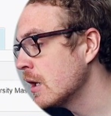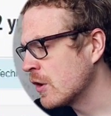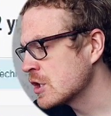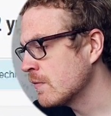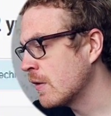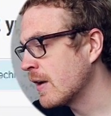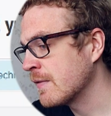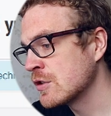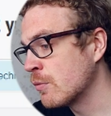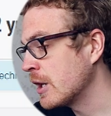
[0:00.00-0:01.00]
First of all, we
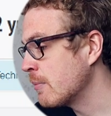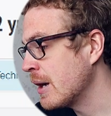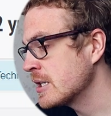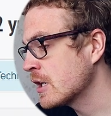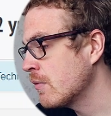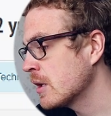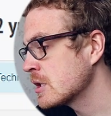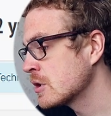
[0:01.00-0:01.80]
have some really basic ones.